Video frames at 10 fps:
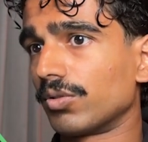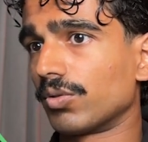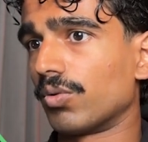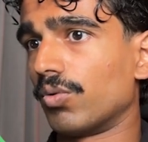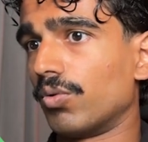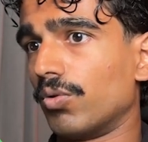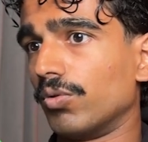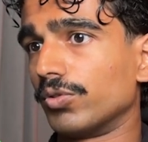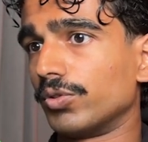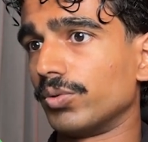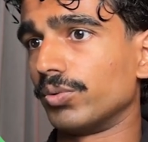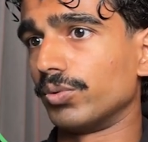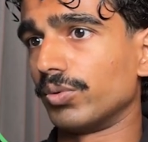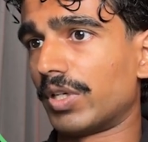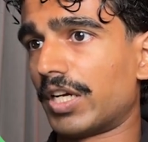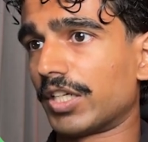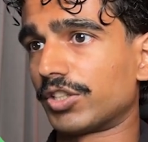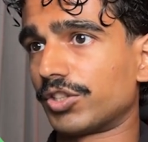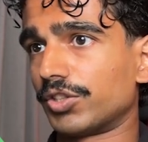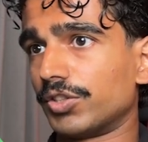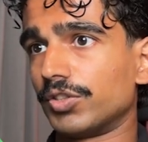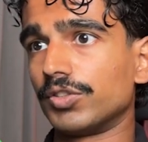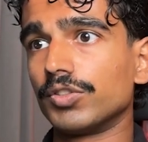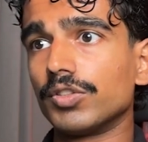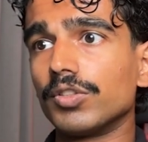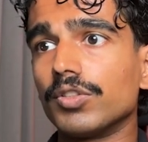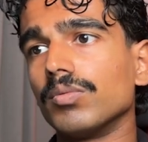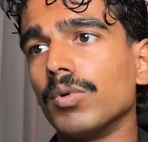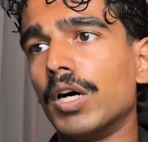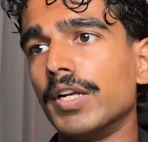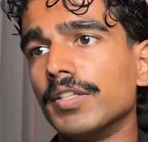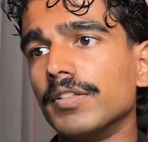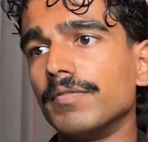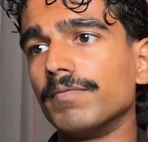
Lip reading: call to action 1,